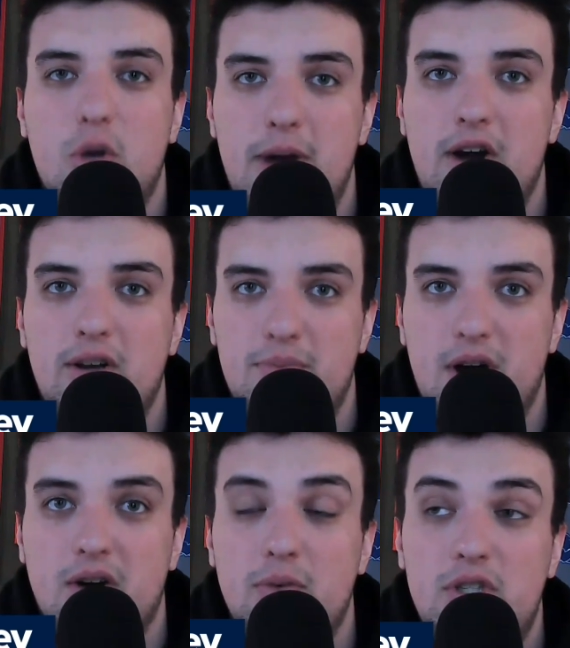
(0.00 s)
Comerica
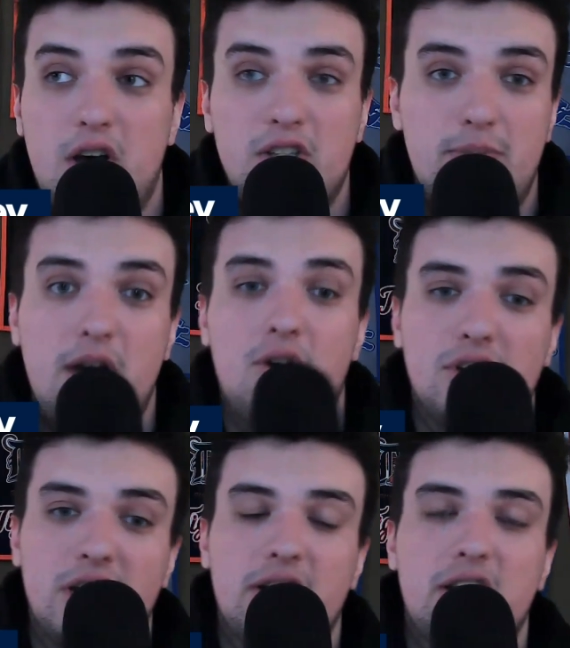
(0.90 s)
Park. We talked about
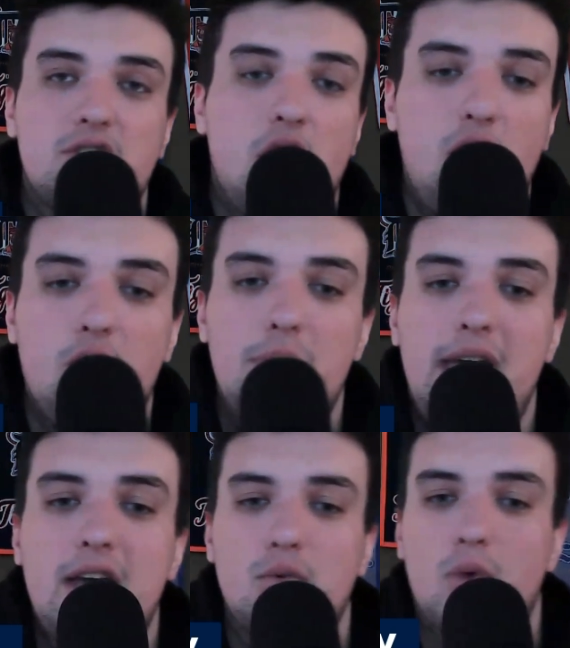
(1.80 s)
earlier, his home
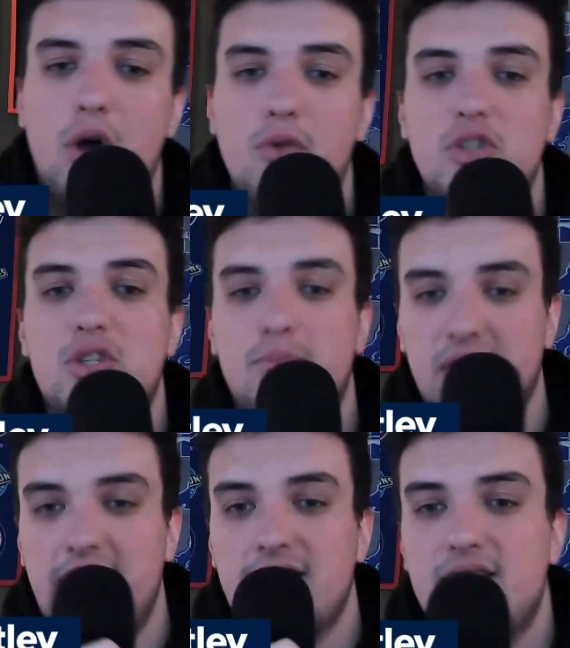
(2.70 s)
and road
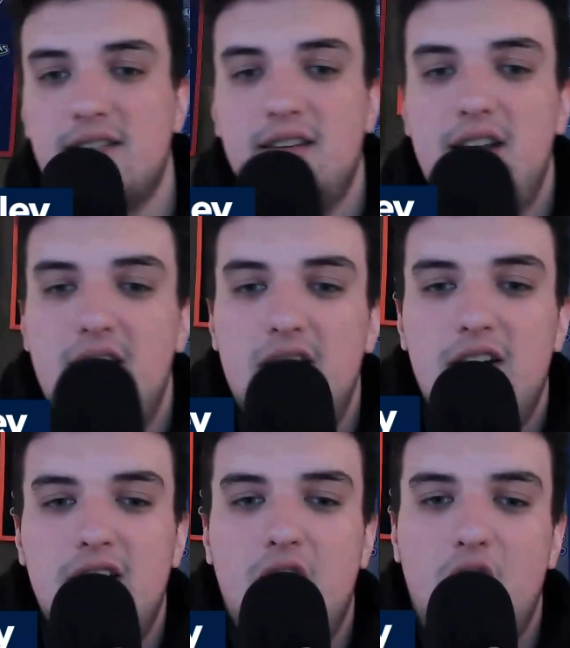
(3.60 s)
splits
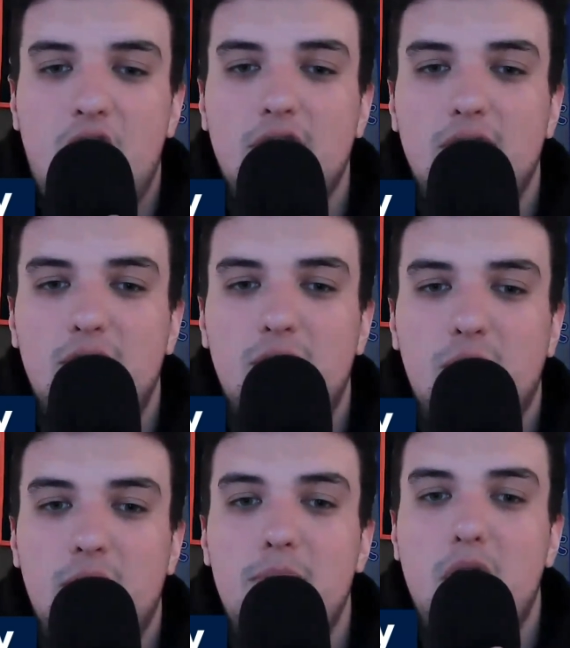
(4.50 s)
are
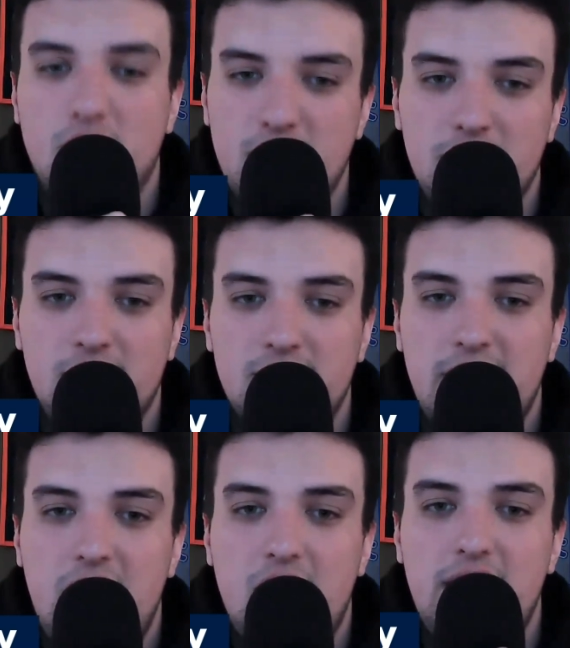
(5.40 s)
remarkable.
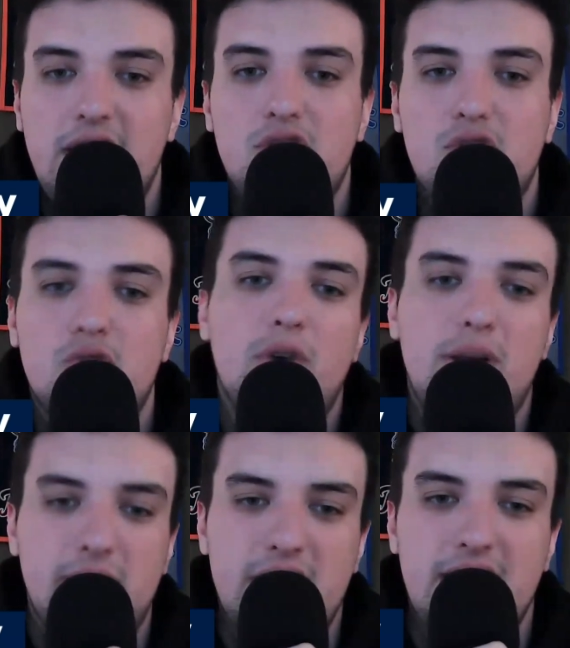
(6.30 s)
They are
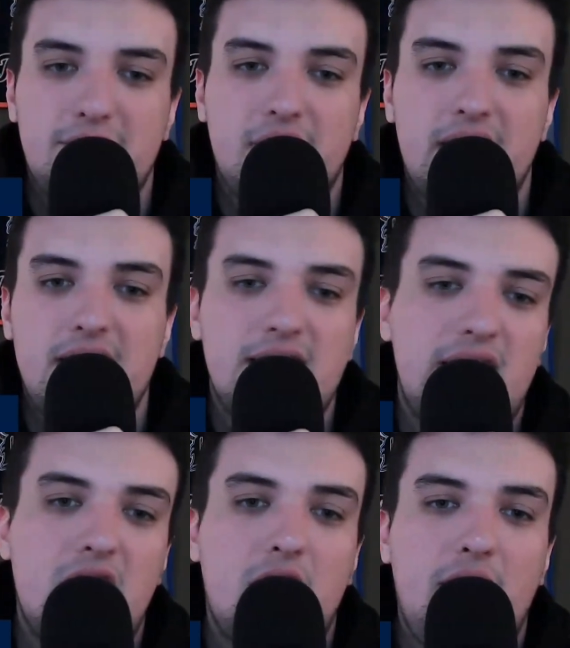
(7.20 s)
extremely different. His
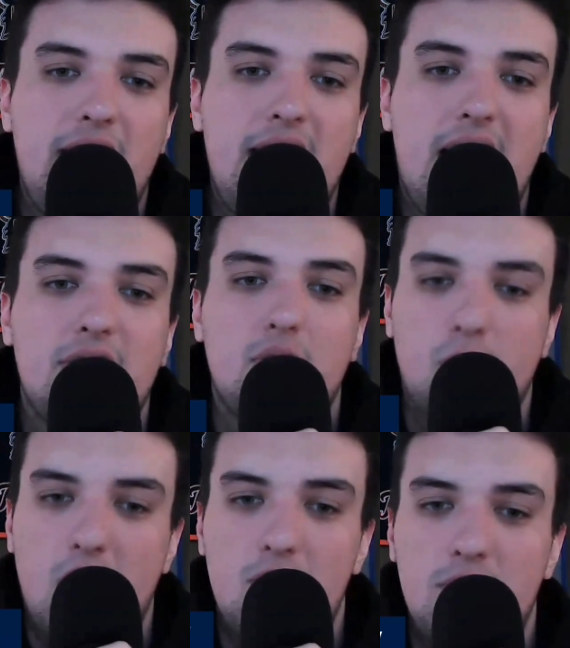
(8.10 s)
ERA on the
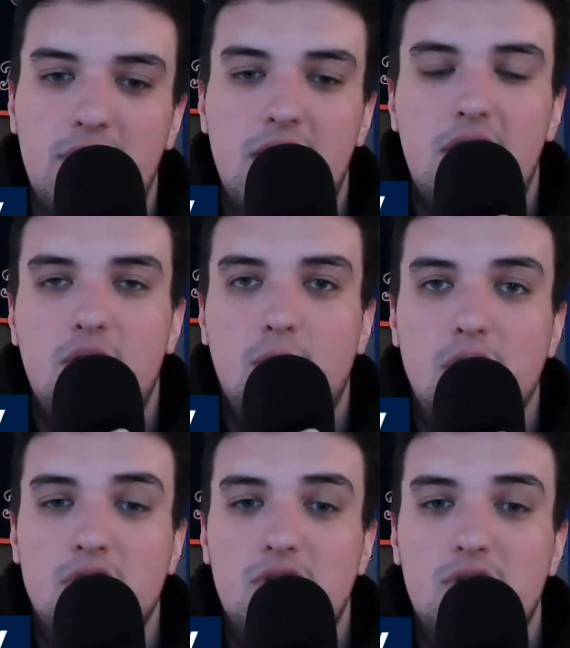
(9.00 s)
road
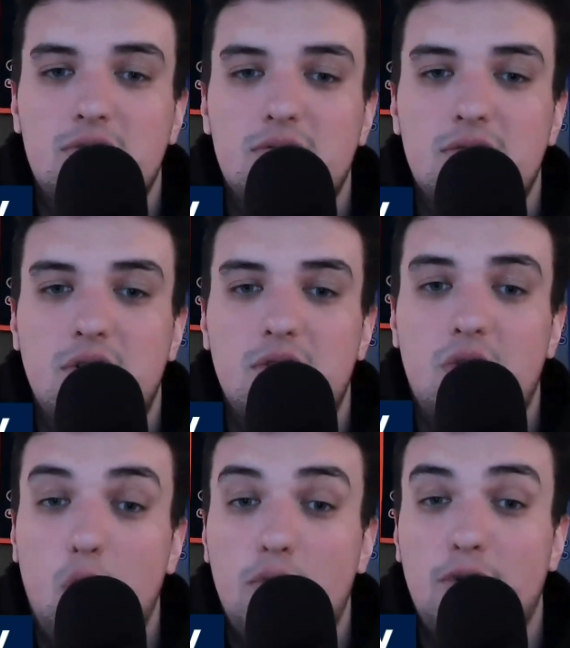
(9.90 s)
was
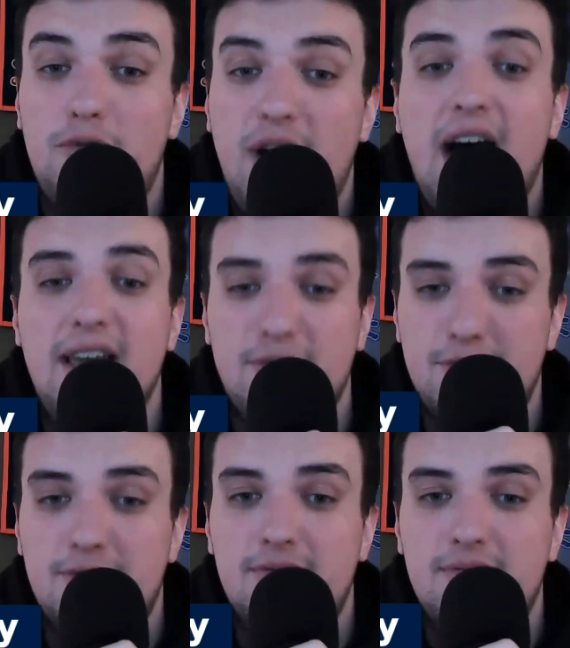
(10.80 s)
over 5.
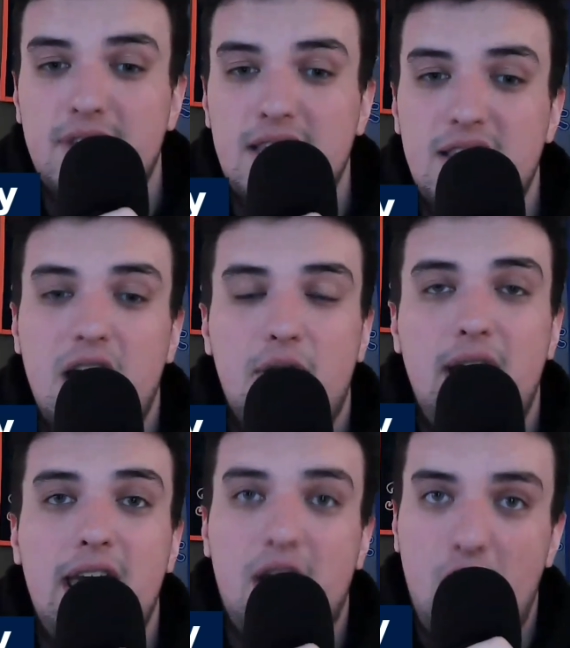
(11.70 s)
His
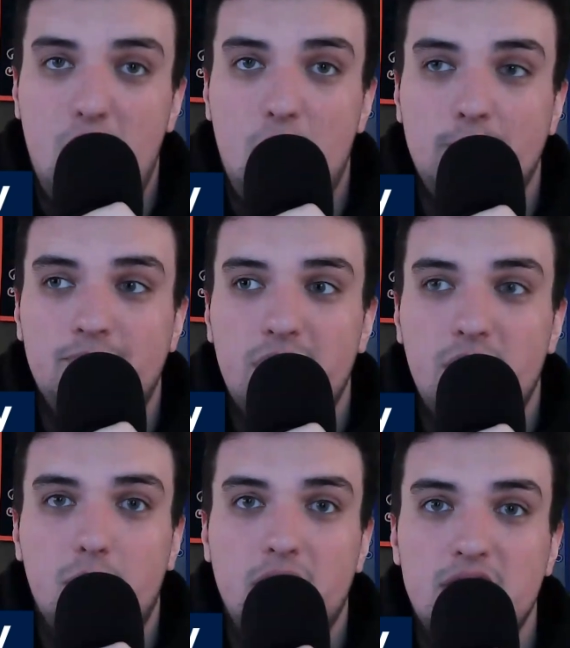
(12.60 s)
ERA at home
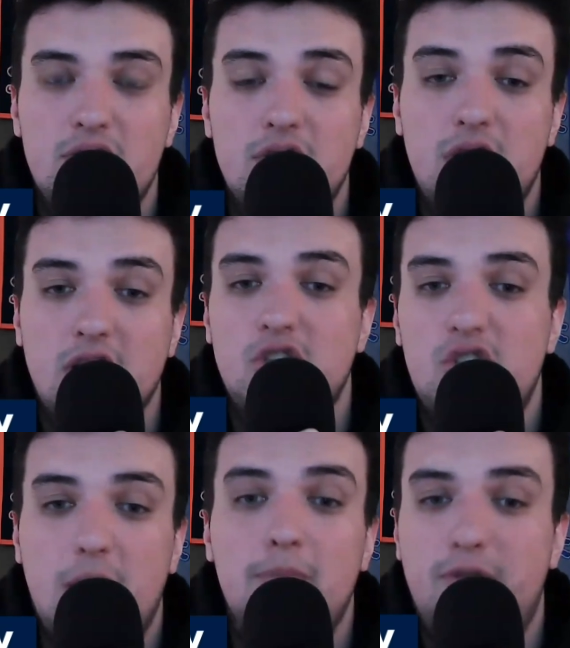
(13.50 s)
was a
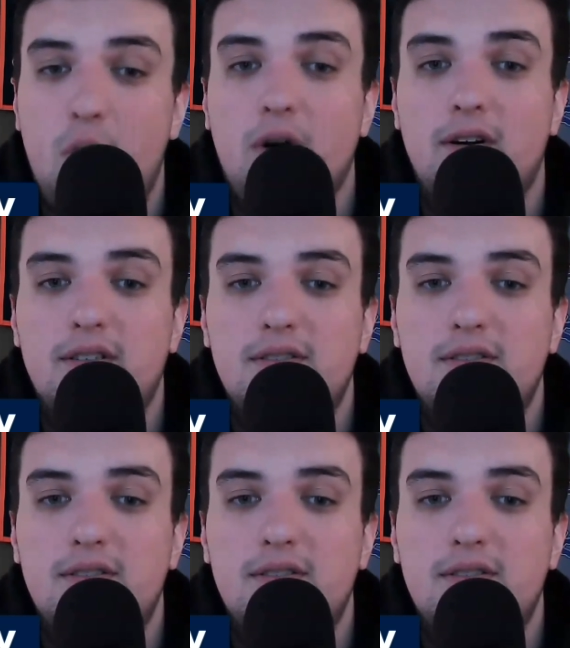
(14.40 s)
sub-4.